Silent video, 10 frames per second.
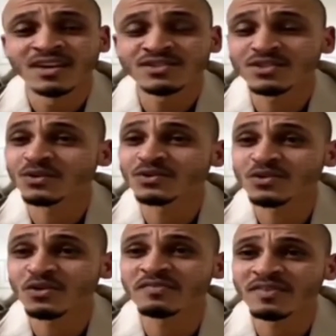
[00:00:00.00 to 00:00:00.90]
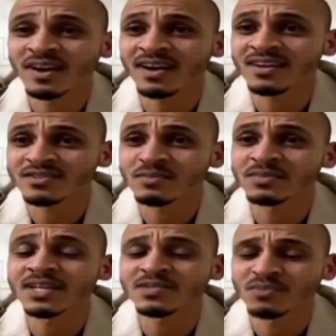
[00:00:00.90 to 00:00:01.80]
So far,
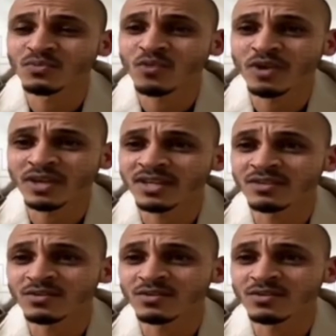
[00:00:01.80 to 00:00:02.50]
something has been working.